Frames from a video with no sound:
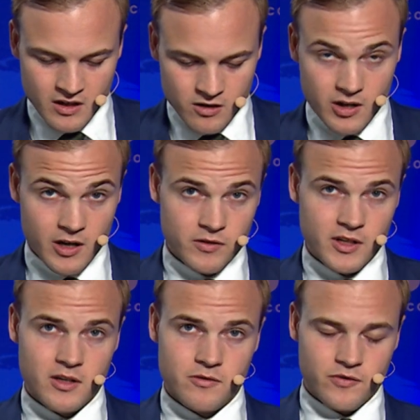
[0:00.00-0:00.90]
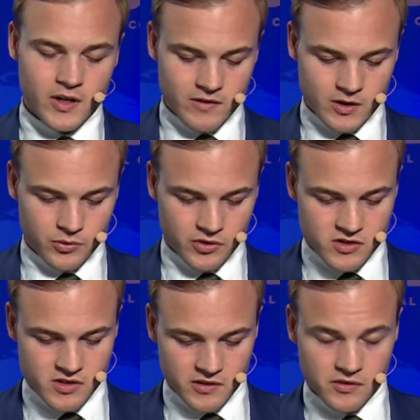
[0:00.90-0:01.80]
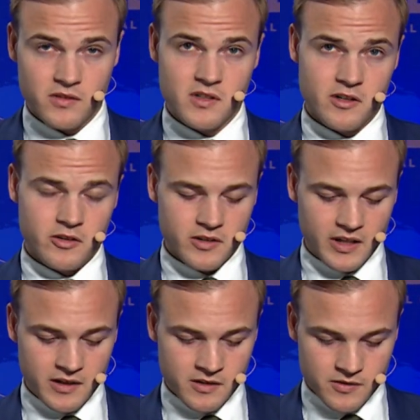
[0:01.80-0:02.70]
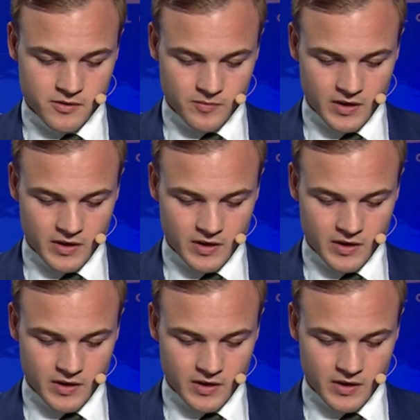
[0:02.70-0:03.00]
you have done 5 acquisitions year to date.